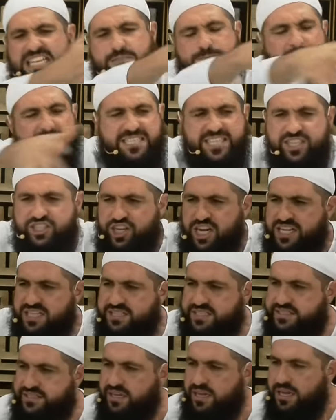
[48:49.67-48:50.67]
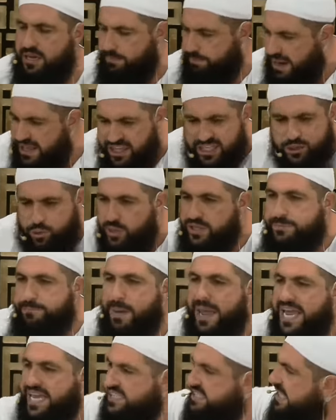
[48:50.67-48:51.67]
messages. Brothers with
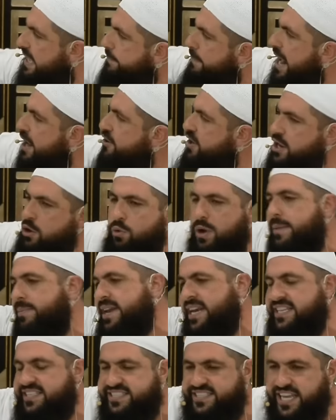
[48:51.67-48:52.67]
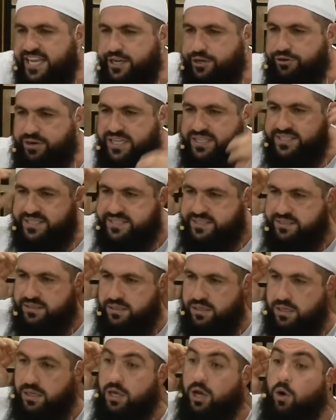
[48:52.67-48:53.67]
beads, they're marrying women in secrets.
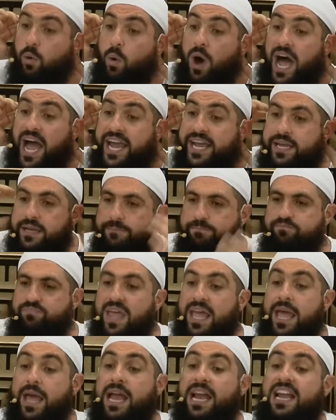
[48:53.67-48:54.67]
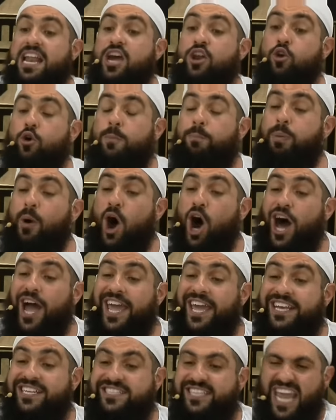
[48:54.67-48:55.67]
Why? Little
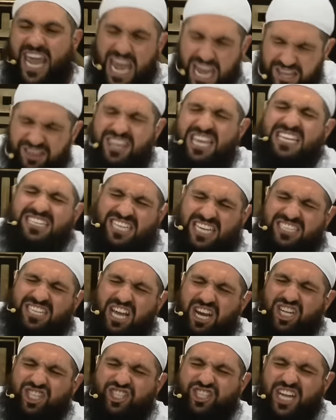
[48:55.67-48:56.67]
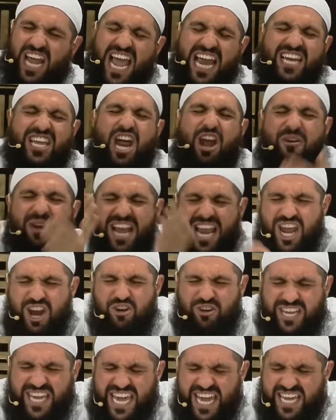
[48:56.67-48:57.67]
boys, he thinks he's a Rajal. You're a
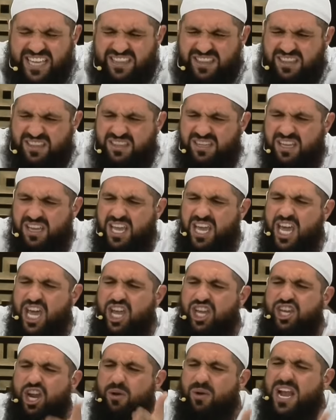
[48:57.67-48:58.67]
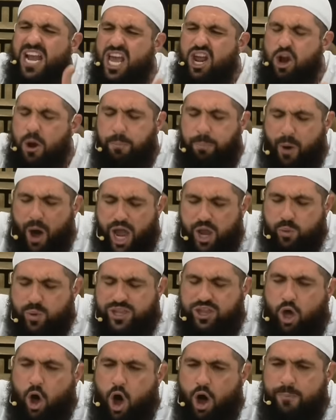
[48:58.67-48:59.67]
little kid. You're a little boy
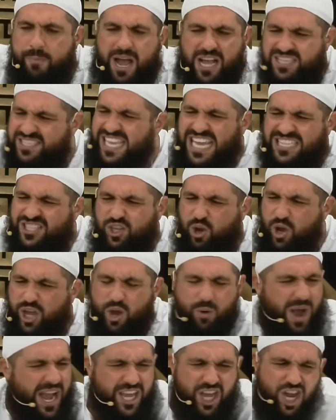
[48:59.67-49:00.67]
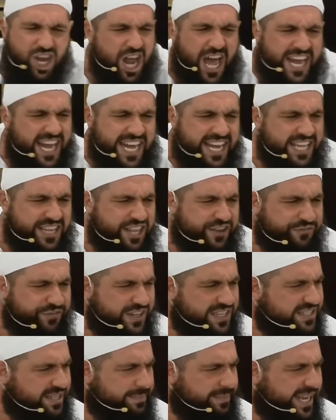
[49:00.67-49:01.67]
with hormones. That's all you are. You're not any
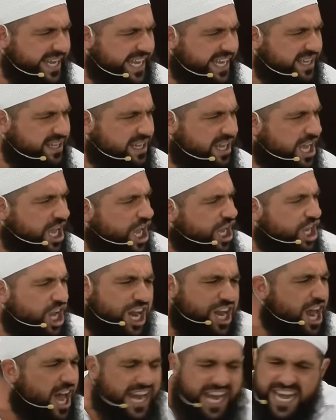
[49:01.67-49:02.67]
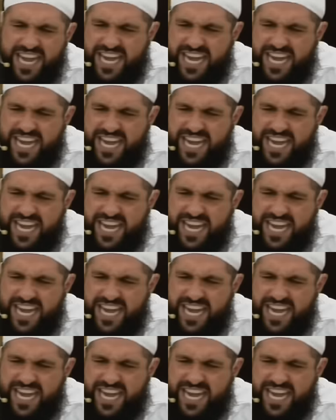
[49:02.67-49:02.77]
different to me. You're not any